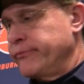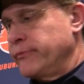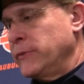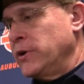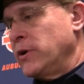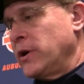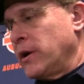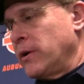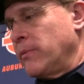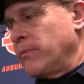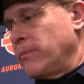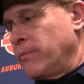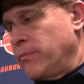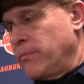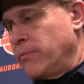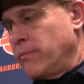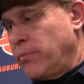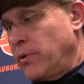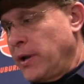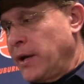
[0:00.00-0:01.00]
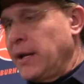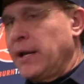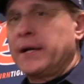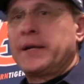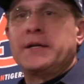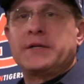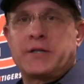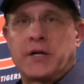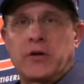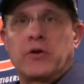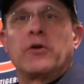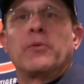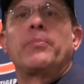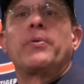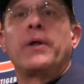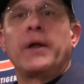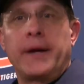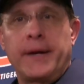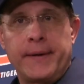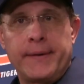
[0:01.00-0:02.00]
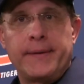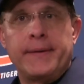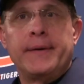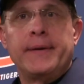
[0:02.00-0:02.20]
to play like he's not going to play.